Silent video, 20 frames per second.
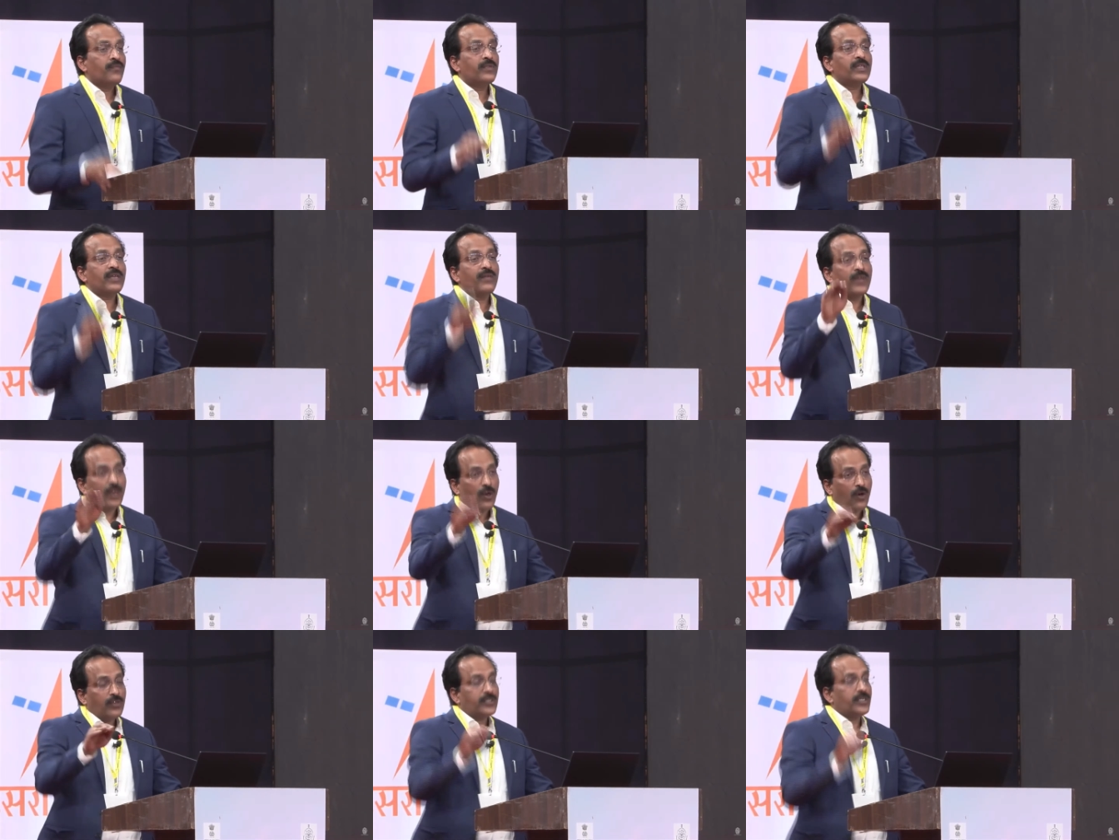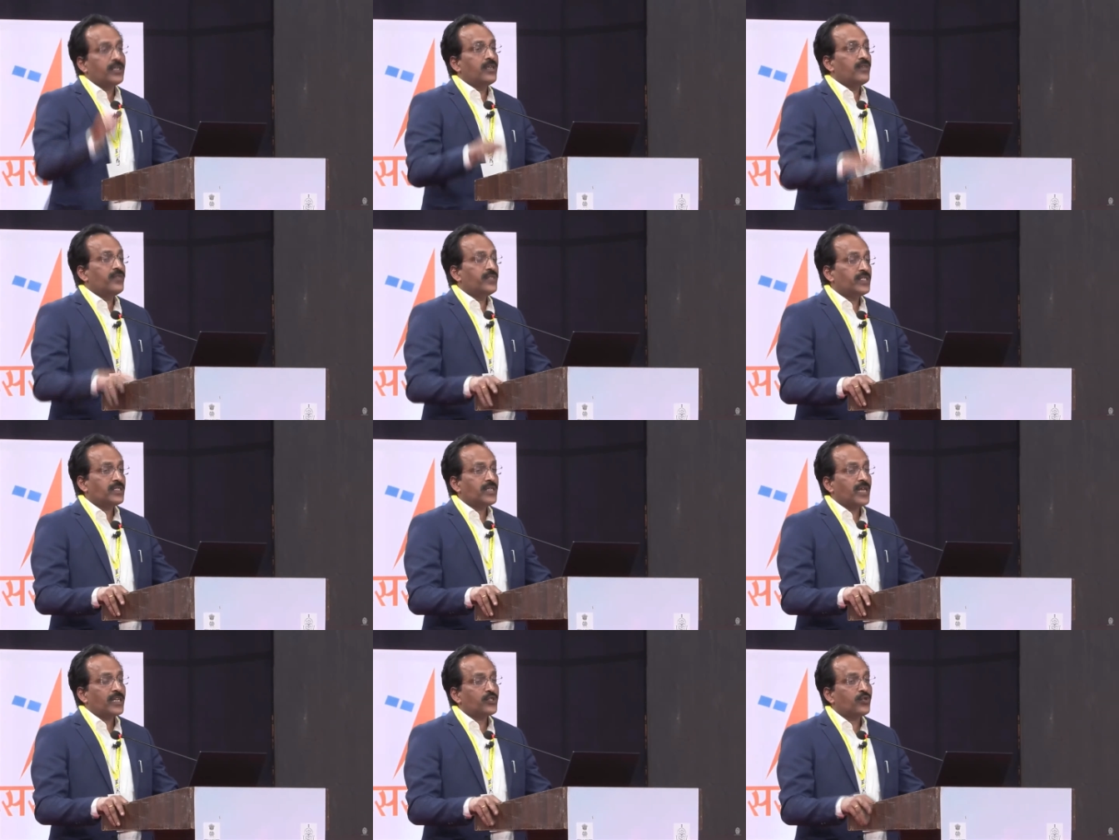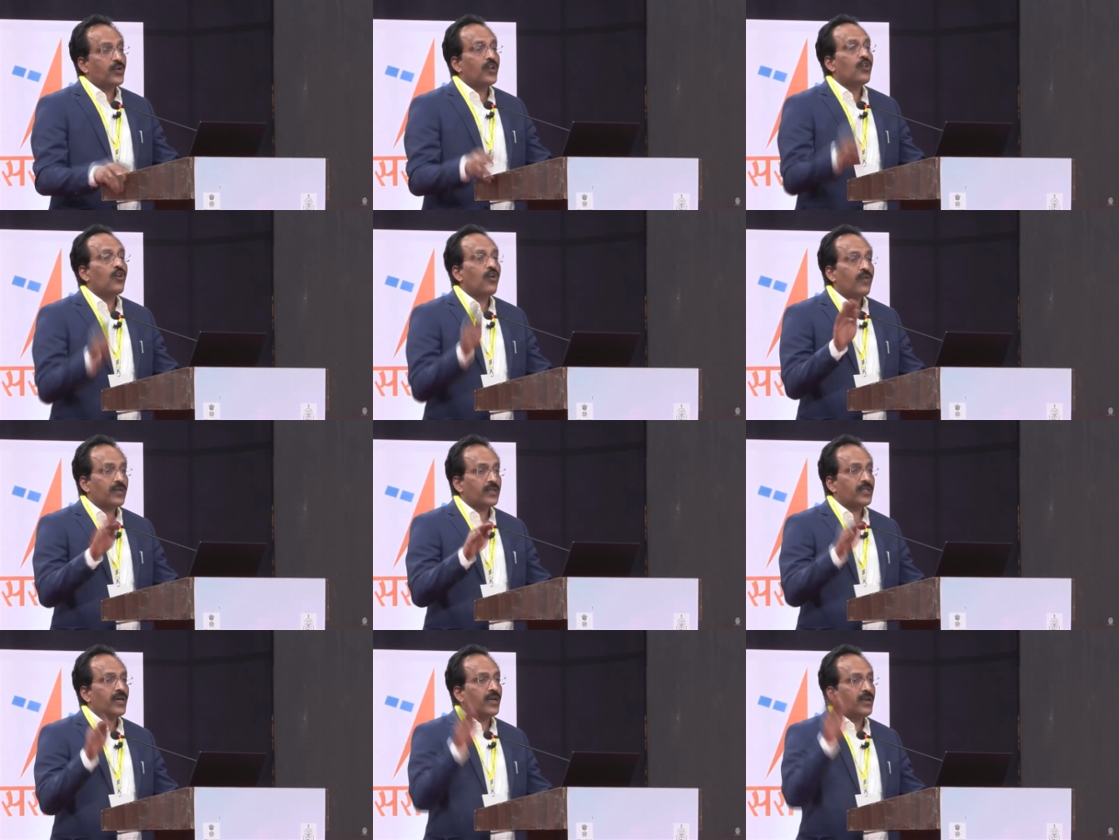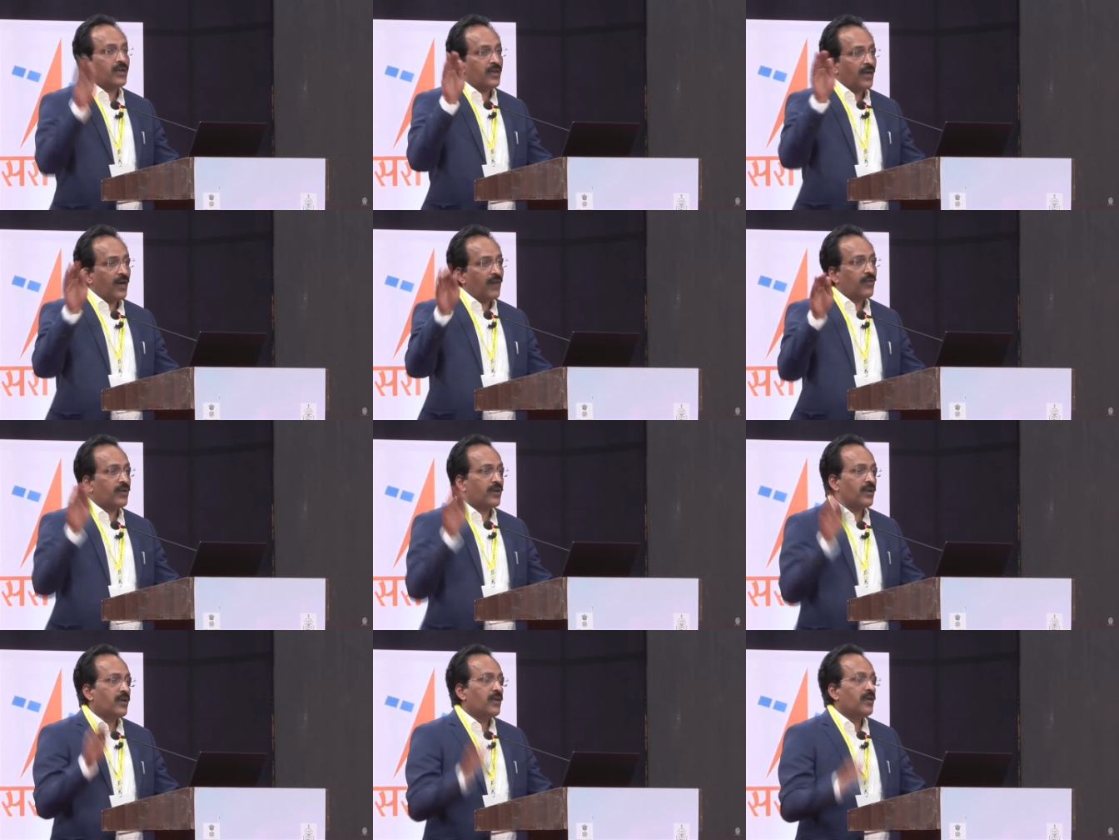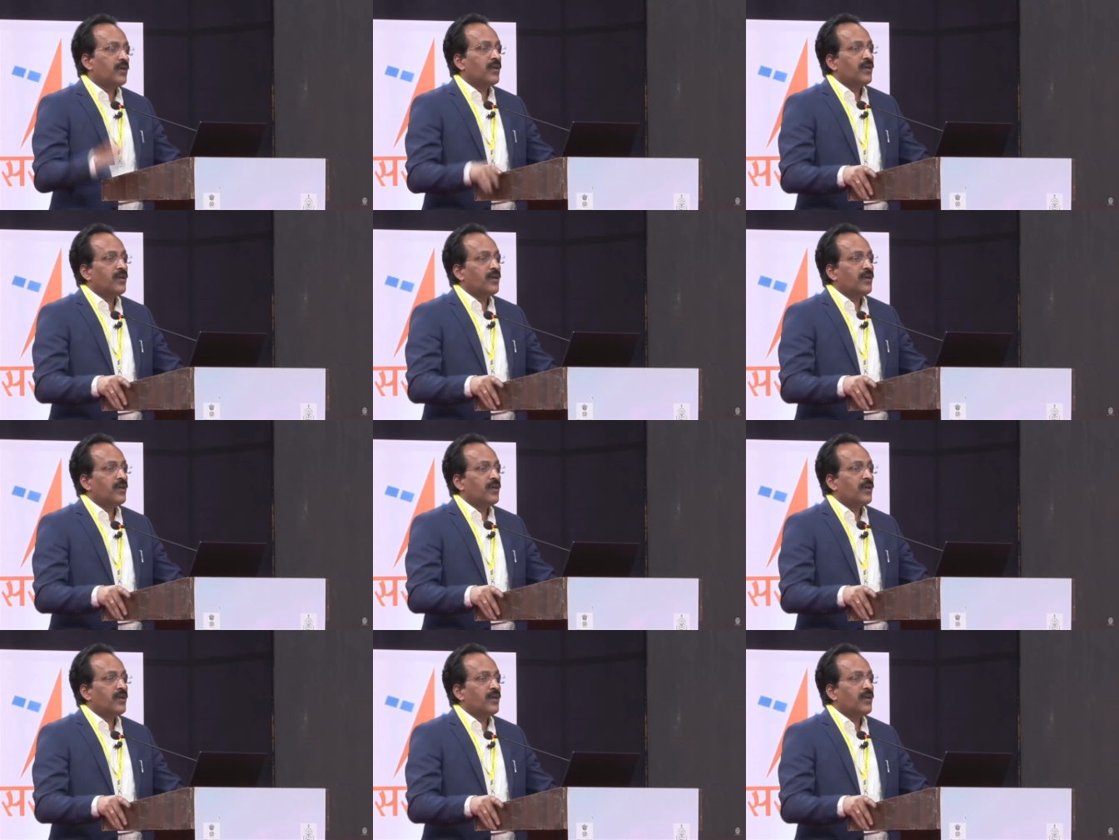with a velocity which is actually lower than our